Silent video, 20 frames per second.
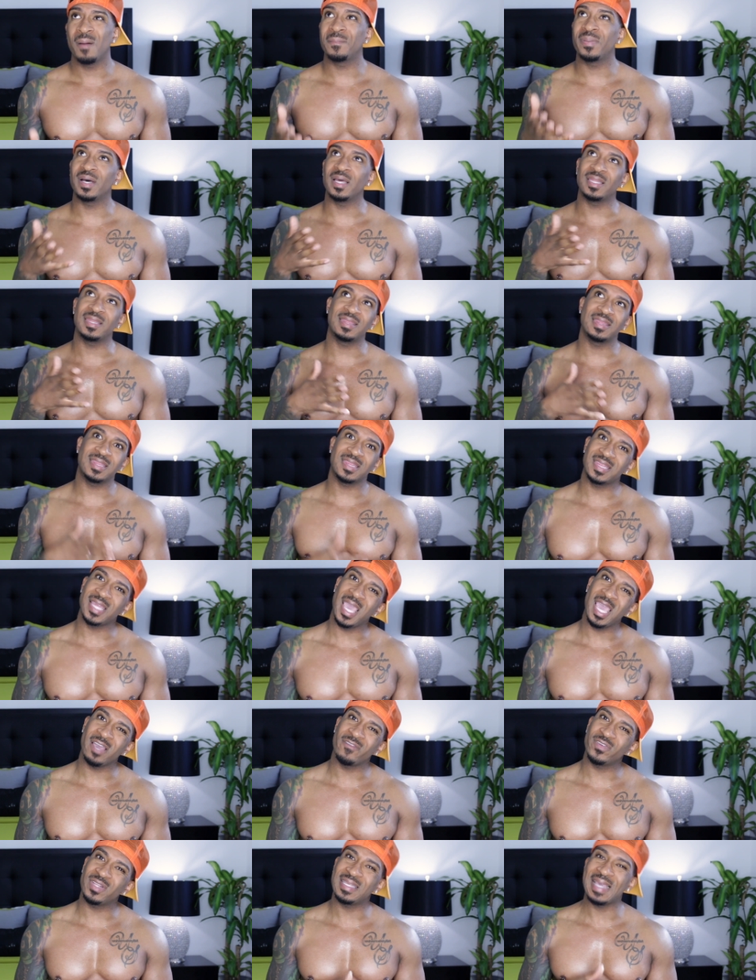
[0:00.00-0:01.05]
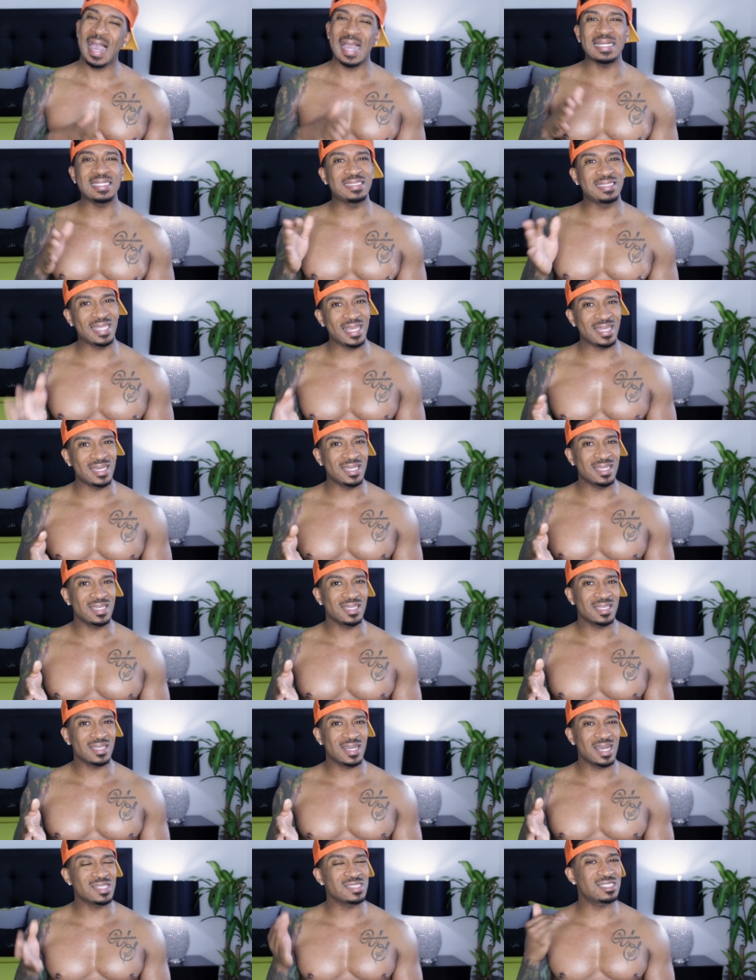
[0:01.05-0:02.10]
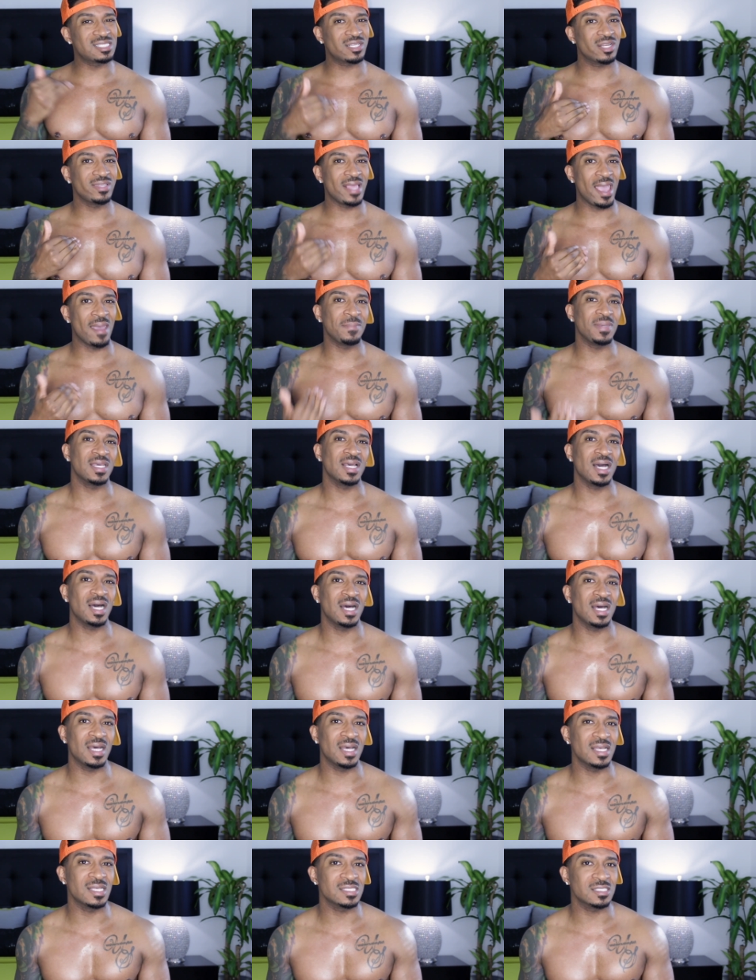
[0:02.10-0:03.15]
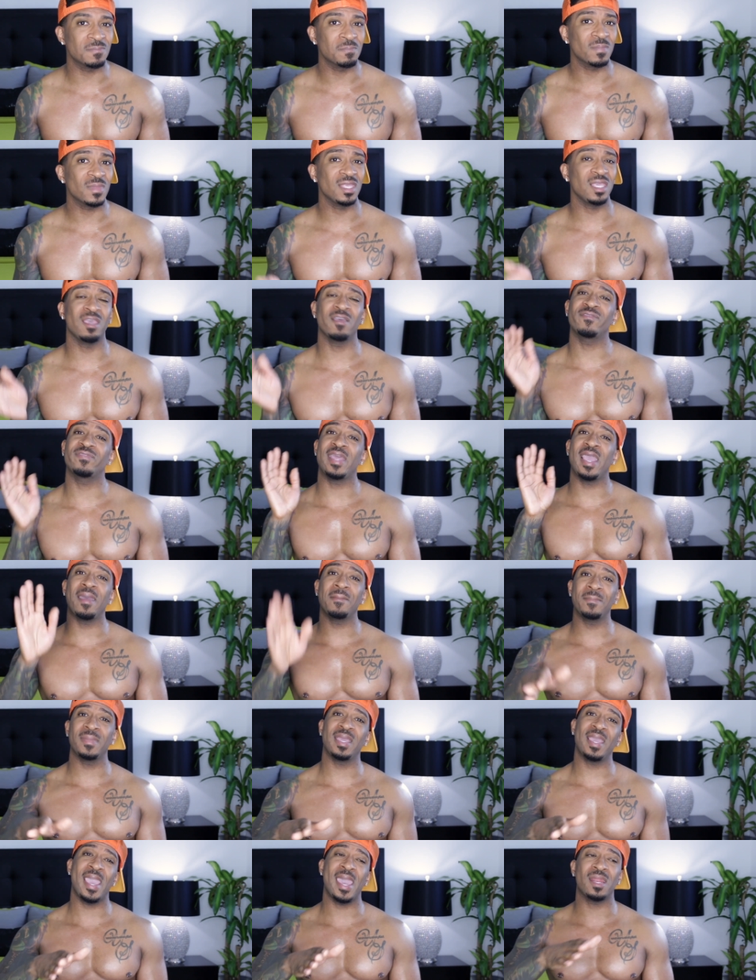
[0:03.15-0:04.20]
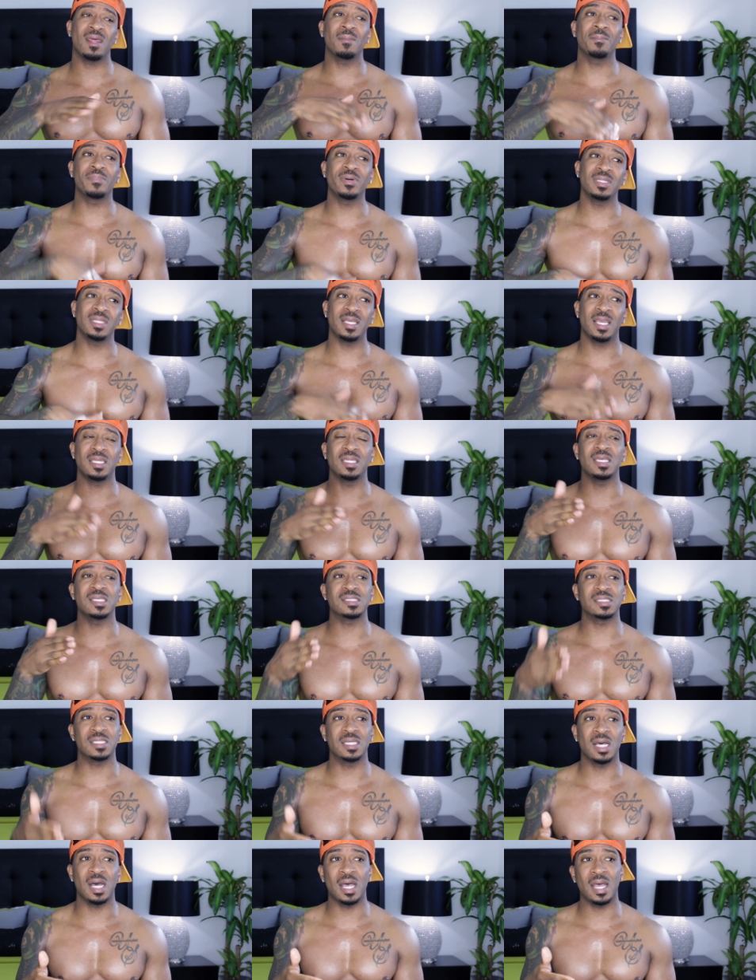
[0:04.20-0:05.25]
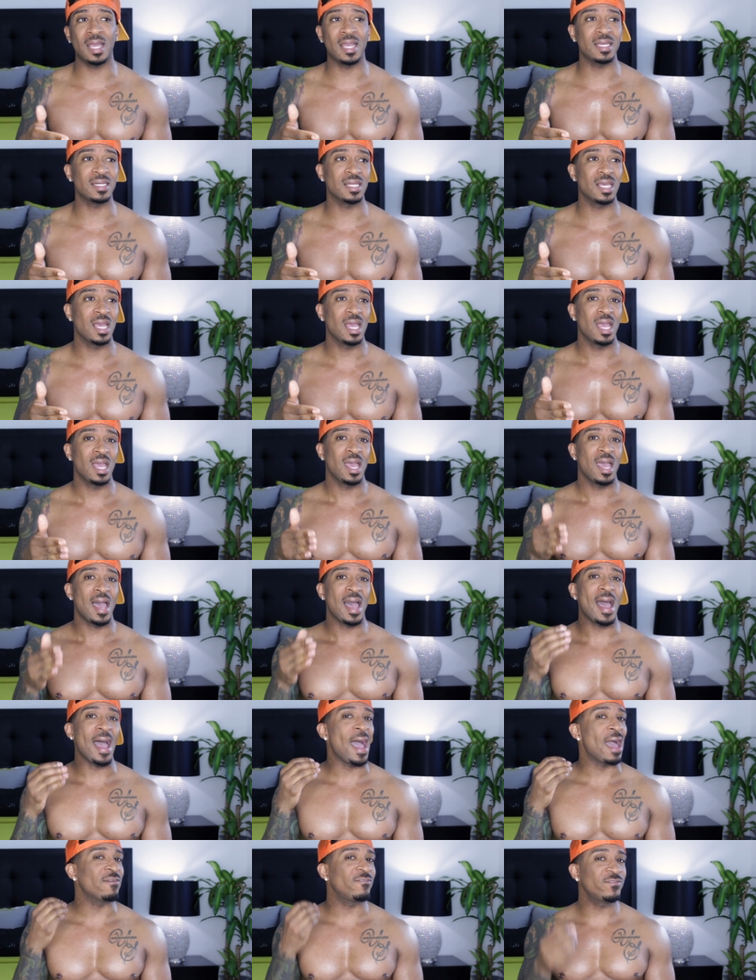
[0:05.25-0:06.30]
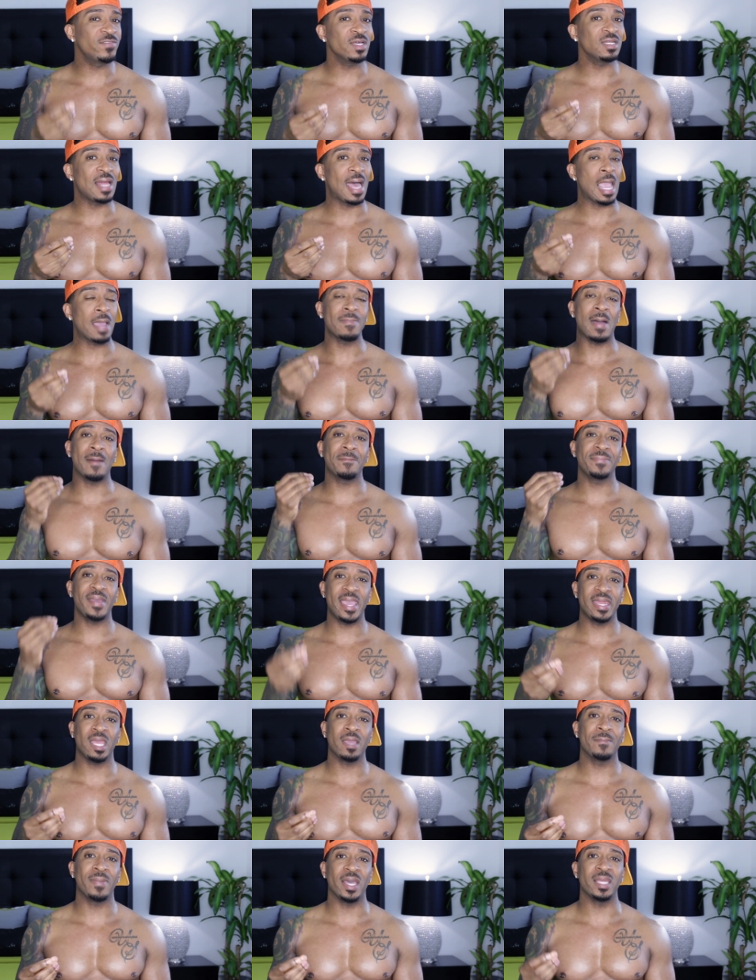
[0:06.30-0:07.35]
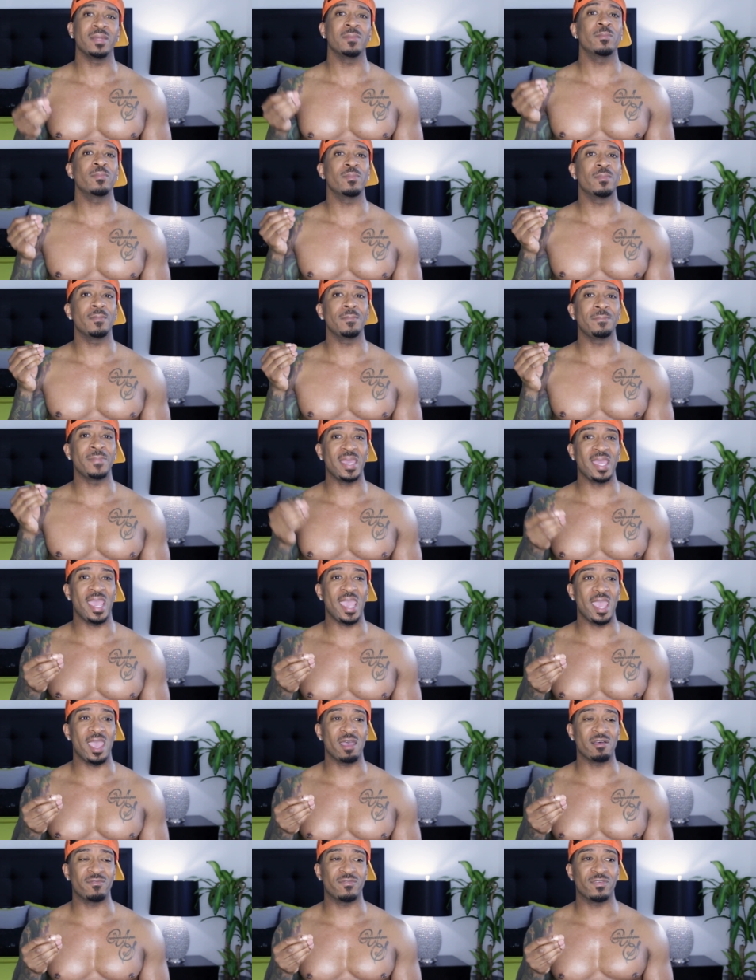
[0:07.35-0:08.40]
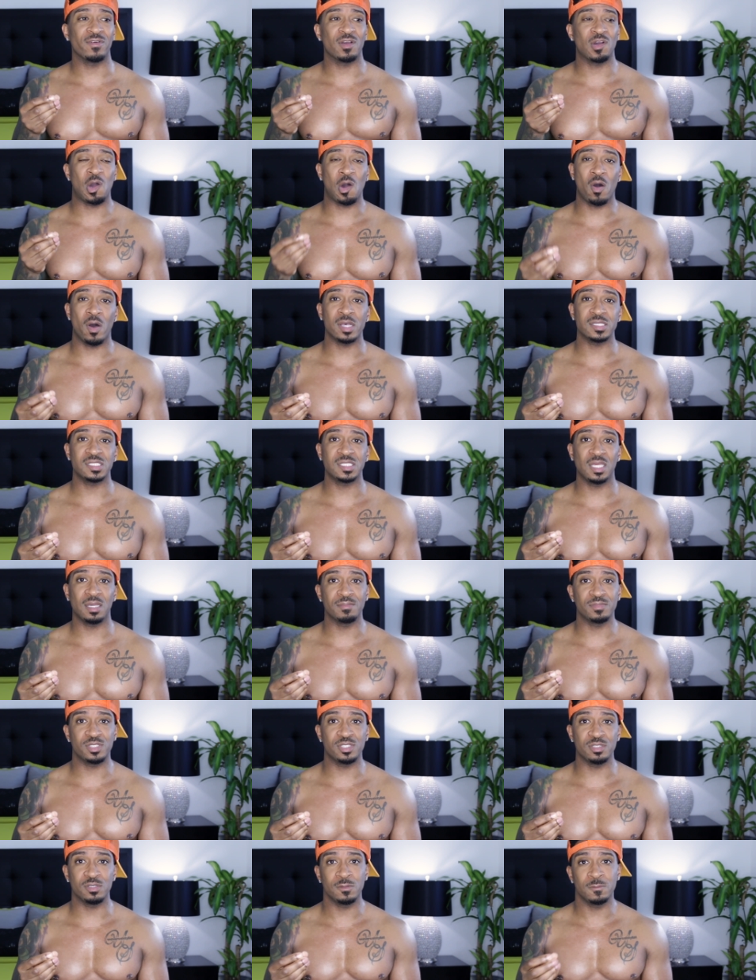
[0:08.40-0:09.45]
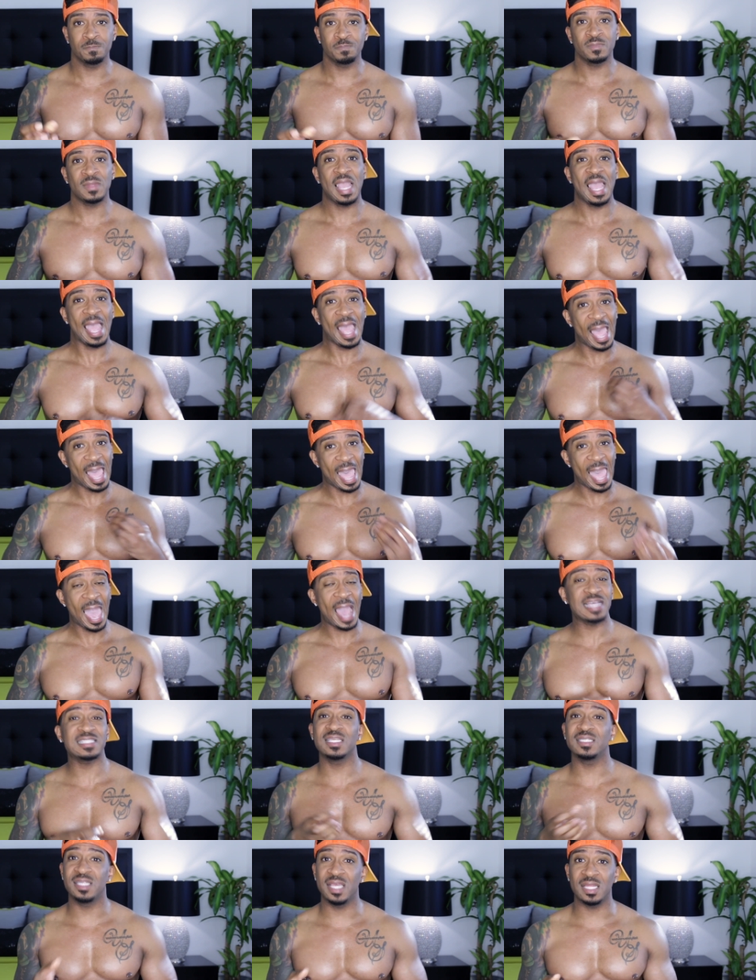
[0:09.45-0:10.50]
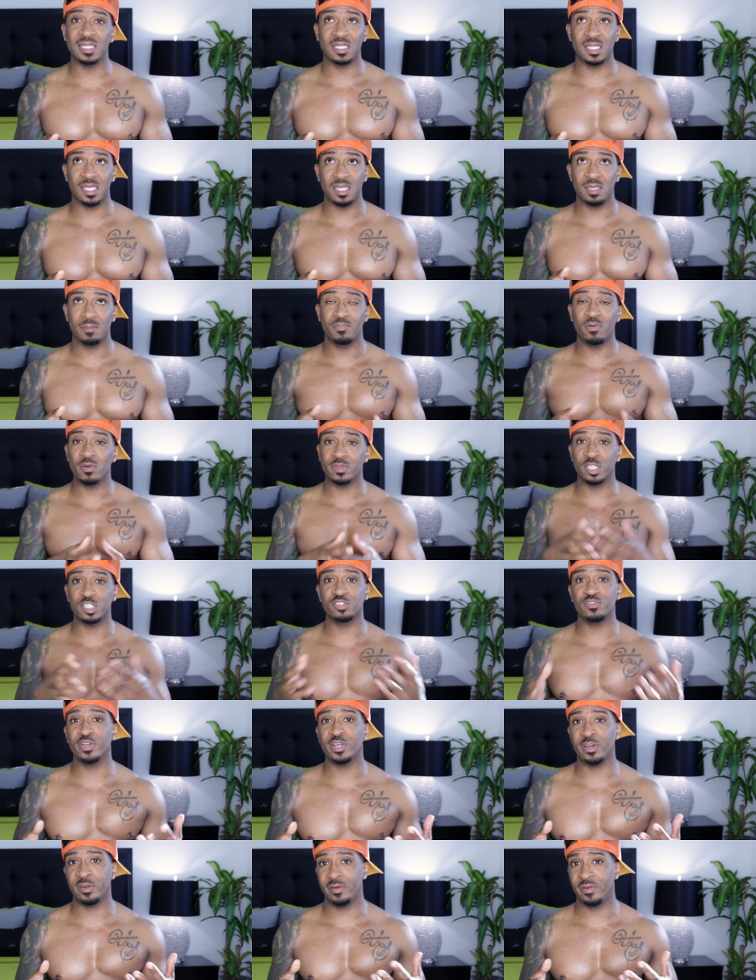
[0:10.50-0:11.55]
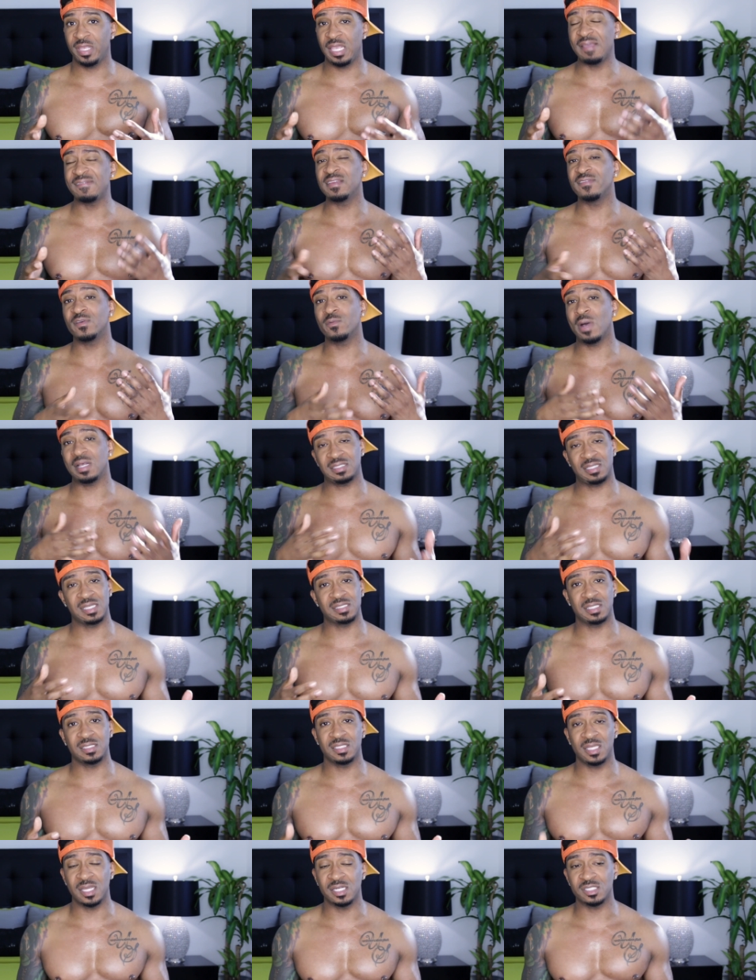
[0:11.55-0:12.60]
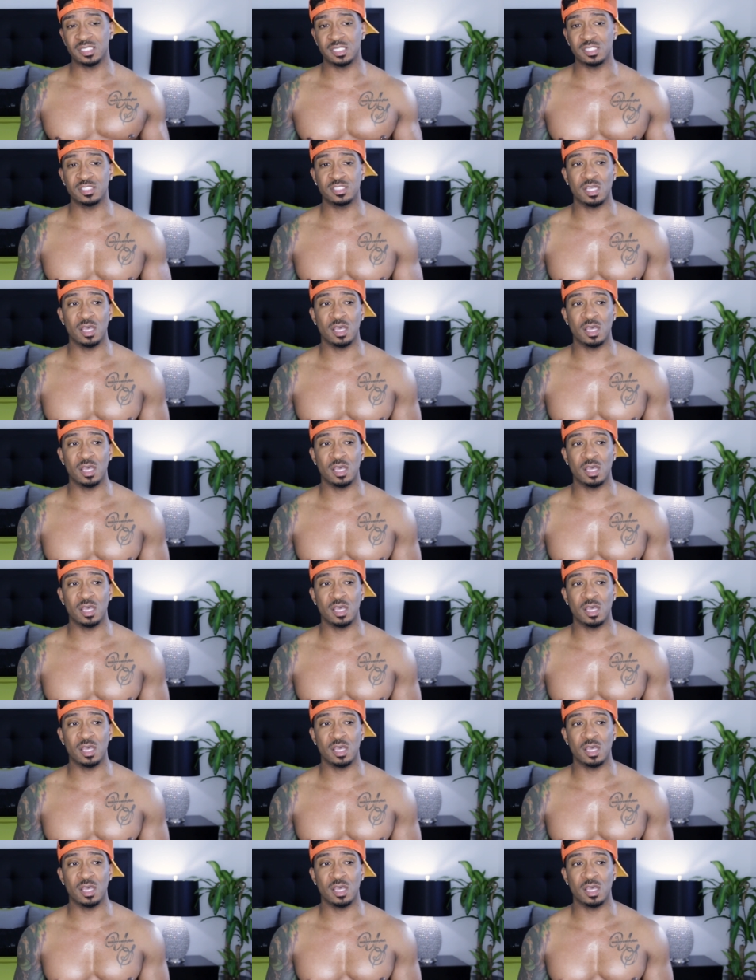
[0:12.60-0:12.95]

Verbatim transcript: But Thankfully, I didn't consider that because if that man had a bullet in his gun, I feel like my panic button may have caused him to accidentally pull the trigger, even if it wasn't his intention.